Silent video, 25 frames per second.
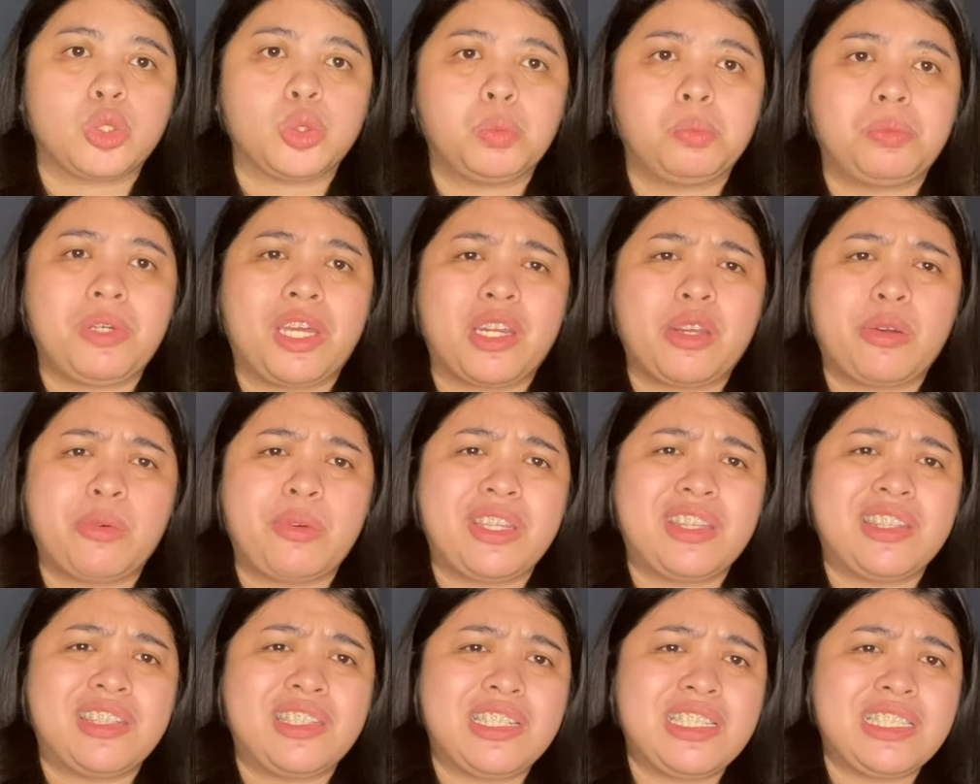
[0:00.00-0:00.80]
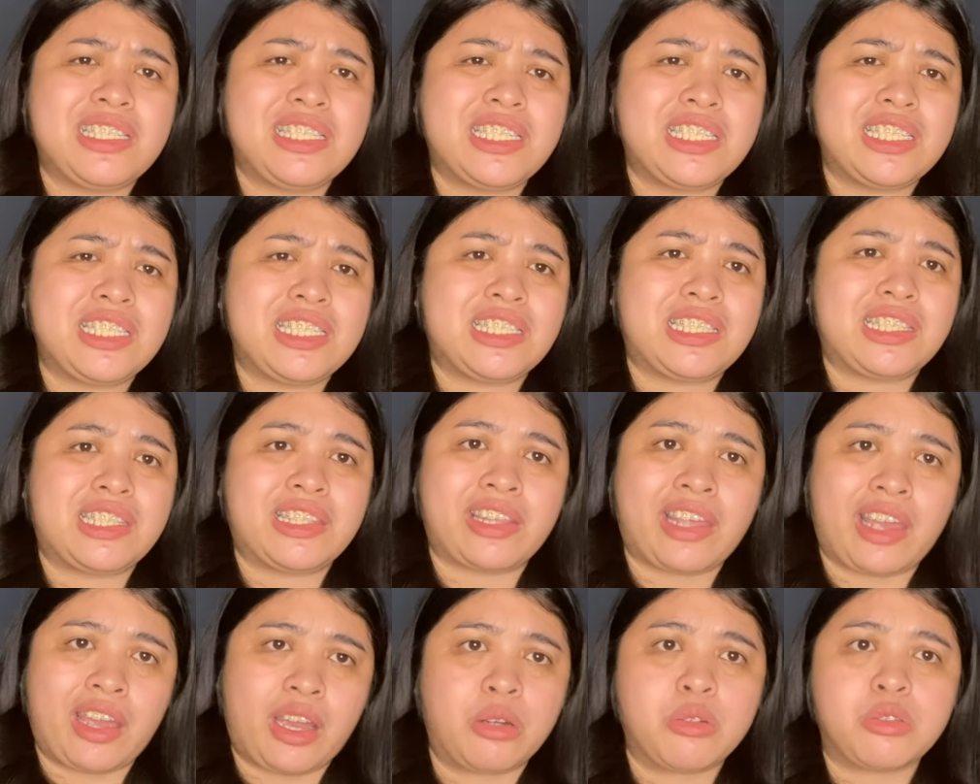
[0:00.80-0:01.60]
by the way, this is
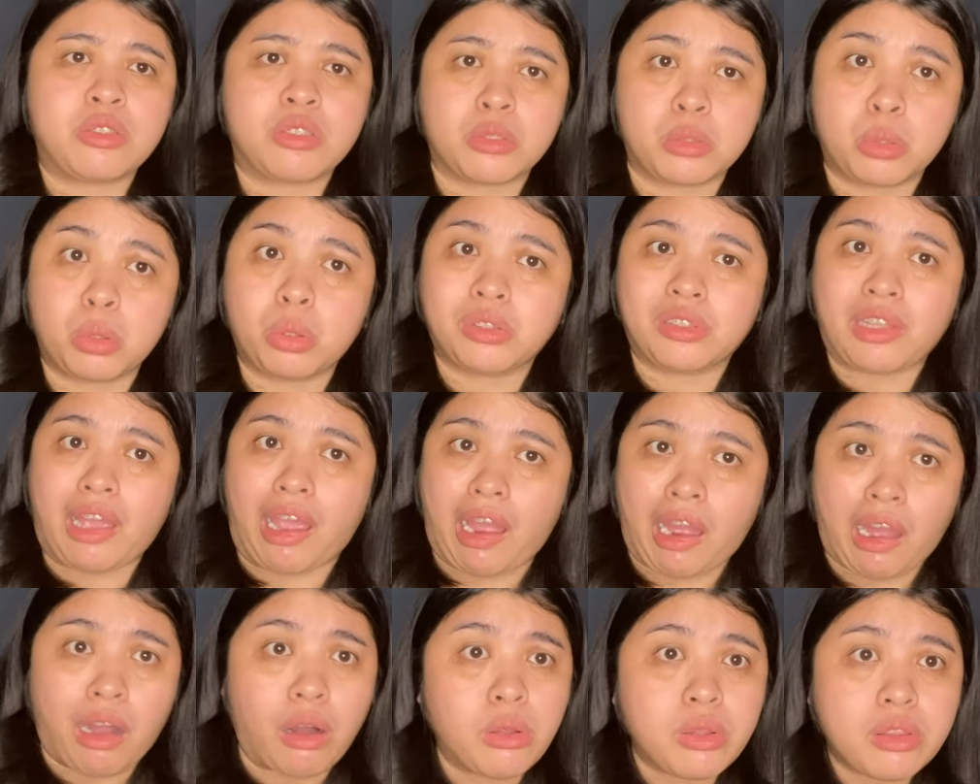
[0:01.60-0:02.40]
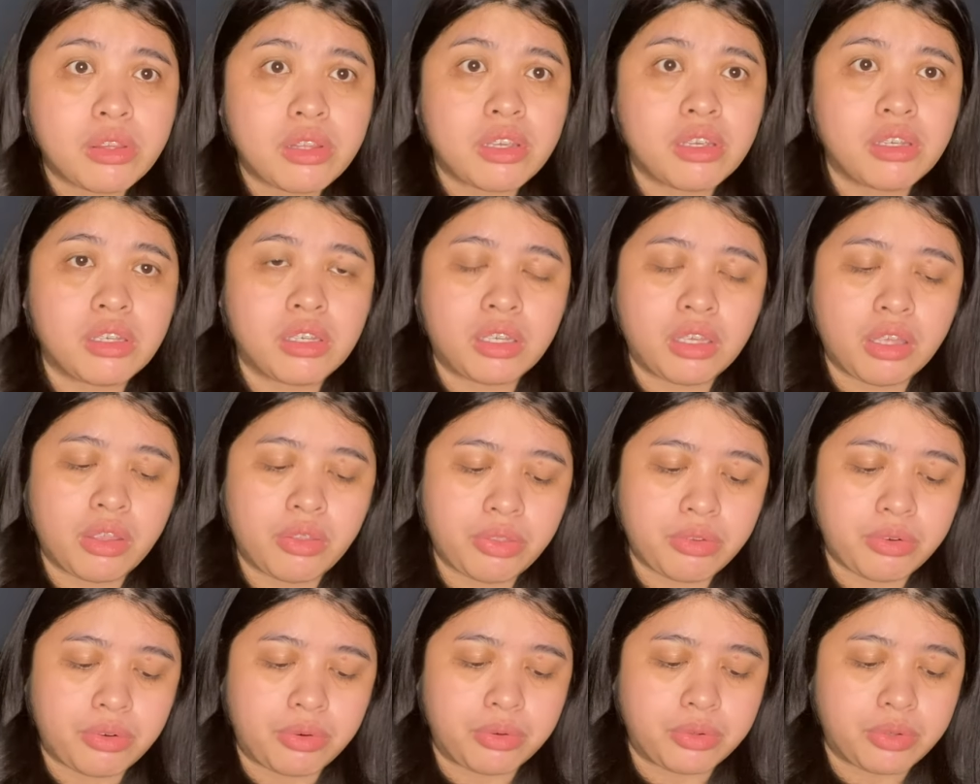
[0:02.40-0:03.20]
now sold out
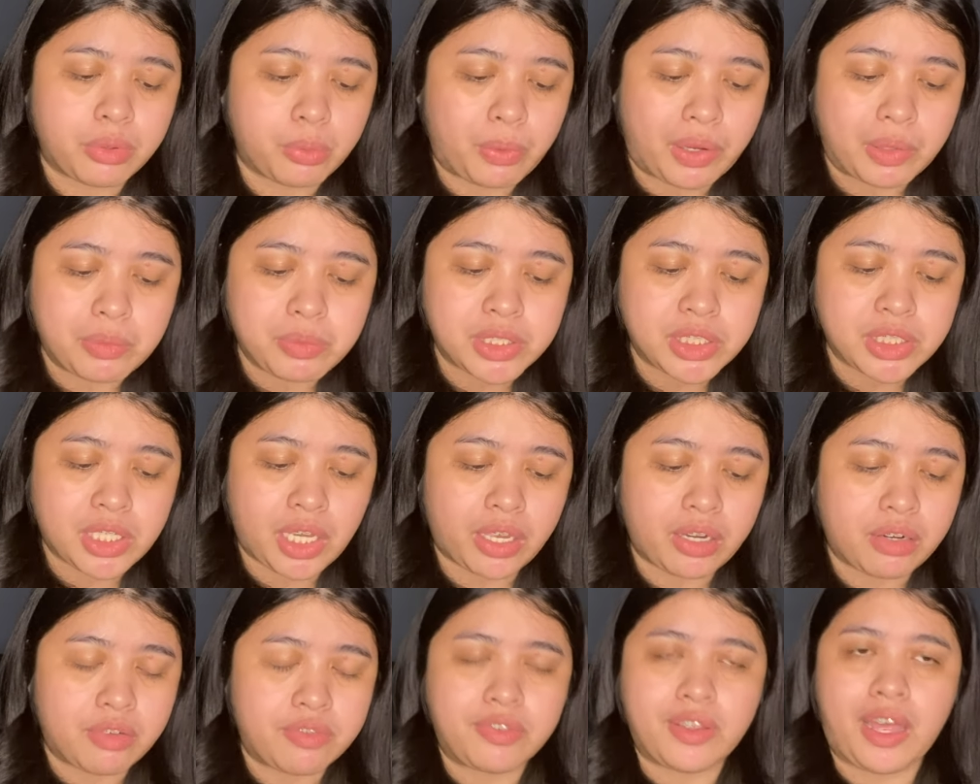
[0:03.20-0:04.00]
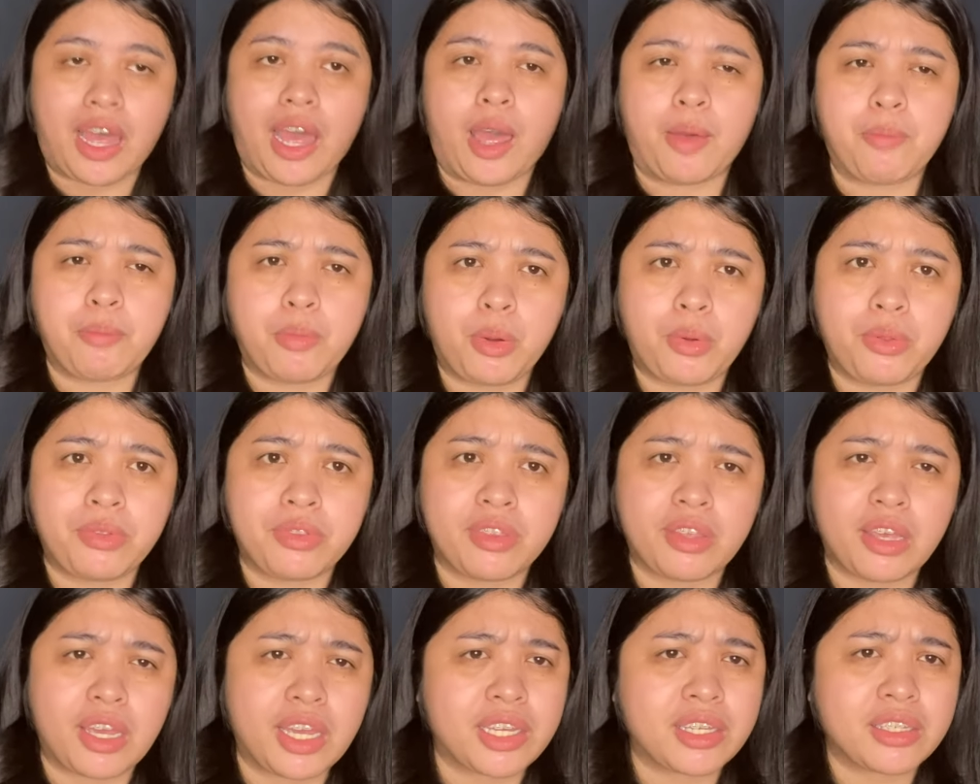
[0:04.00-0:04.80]
through the website of
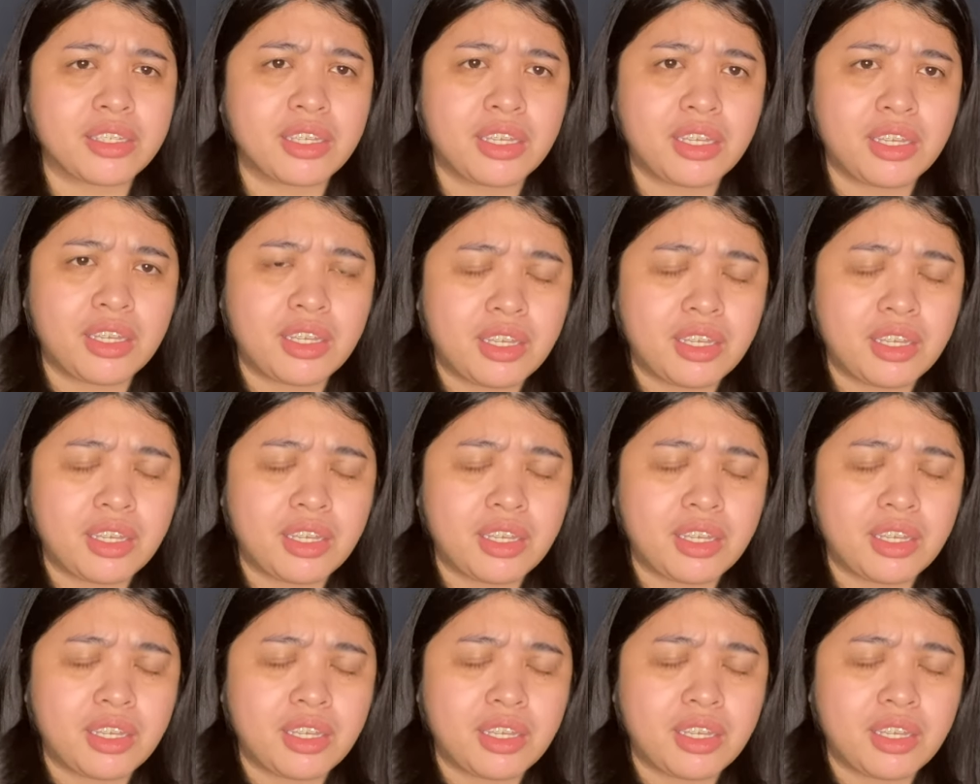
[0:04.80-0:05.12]
Apotheke.